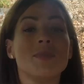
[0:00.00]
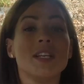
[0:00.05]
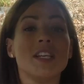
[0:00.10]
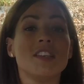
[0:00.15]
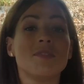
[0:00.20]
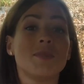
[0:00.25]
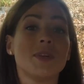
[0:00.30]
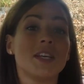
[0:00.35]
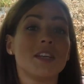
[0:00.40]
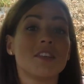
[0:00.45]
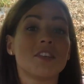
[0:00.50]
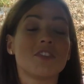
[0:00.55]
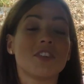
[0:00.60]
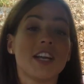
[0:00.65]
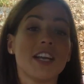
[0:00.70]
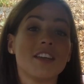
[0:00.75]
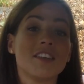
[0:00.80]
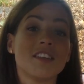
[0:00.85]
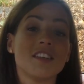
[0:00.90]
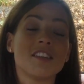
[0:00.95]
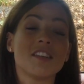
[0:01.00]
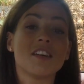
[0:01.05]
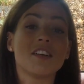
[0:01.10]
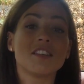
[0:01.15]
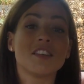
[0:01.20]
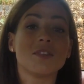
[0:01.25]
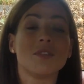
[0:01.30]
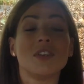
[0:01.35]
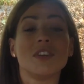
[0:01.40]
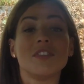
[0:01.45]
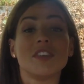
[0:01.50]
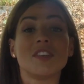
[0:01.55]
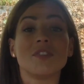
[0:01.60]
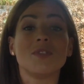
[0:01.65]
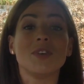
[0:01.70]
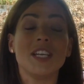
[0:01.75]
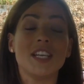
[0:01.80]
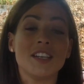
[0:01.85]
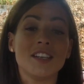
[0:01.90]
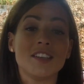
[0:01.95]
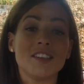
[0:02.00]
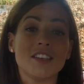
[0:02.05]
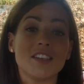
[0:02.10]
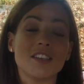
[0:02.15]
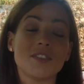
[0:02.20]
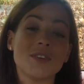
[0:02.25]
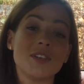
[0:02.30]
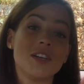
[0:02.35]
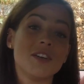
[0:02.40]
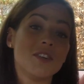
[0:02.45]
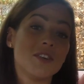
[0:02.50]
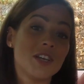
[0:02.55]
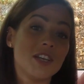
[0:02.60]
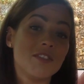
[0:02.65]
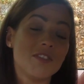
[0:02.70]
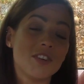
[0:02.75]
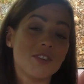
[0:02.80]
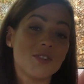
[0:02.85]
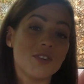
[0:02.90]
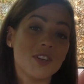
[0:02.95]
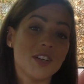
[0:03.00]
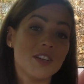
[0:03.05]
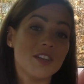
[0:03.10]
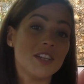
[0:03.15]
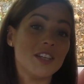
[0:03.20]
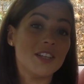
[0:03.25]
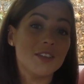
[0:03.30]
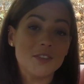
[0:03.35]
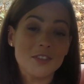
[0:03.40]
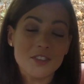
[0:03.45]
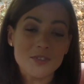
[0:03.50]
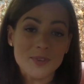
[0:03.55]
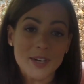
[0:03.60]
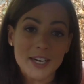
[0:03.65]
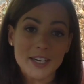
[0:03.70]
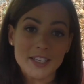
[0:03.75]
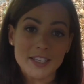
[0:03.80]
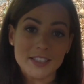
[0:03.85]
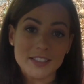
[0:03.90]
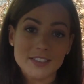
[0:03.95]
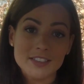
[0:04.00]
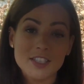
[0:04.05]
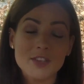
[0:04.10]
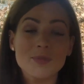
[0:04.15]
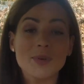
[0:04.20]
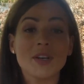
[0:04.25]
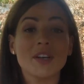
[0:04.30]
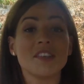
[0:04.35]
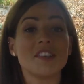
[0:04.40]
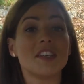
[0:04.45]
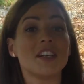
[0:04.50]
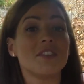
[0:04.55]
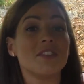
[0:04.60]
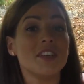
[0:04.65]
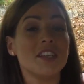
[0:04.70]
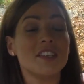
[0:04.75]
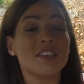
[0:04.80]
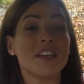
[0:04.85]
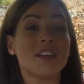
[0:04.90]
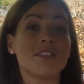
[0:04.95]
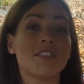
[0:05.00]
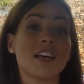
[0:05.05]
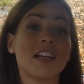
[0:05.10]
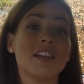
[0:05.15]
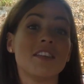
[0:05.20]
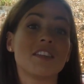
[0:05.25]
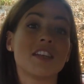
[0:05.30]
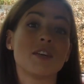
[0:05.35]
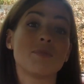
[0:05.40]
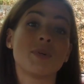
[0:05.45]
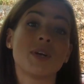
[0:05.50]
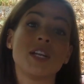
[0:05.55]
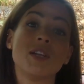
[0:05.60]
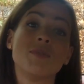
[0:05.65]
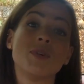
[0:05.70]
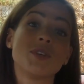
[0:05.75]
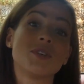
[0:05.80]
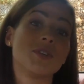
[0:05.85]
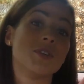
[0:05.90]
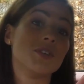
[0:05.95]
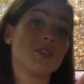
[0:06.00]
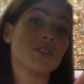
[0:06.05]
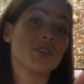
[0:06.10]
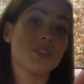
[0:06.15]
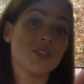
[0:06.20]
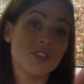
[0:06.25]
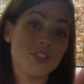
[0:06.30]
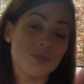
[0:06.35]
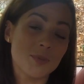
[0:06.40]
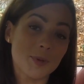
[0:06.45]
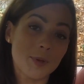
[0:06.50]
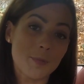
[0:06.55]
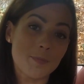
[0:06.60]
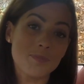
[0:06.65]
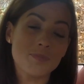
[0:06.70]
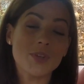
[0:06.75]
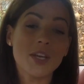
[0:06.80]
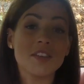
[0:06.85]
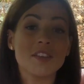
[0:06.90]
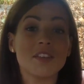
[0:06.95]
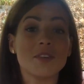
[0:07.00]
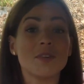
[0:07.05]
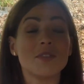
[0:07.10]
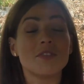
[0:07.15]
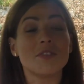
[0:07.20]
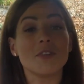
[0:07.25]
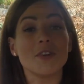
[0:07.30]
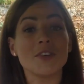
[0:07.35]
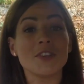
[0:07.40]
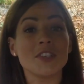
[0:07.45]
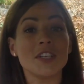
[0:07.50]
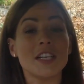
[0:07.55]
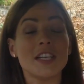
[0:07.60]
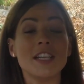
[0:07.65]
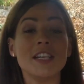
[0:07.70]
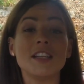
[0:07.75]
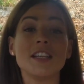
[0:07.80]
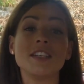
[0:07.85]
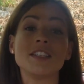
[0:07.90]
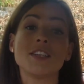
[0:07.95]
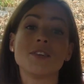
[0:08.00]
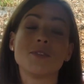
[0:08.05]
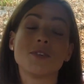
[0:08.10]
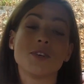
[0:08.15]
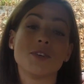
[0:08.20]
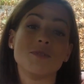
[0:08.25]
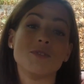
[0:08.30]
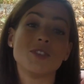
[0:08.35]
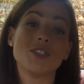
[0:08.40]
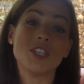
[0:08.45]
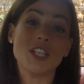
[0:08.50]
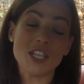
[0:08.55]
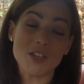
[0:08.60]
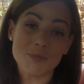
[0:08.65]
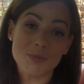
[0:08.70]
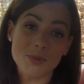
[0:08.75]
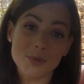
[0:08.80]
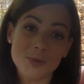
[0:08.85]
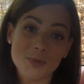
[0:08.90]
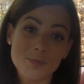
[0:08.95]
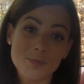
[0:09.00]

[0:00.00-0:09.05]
Mini's biggest strengths is also one of its weaknesses when you're looking for one on the used market, because their resale values are pretty much untouchable, and so unfortunately they don't come cheap.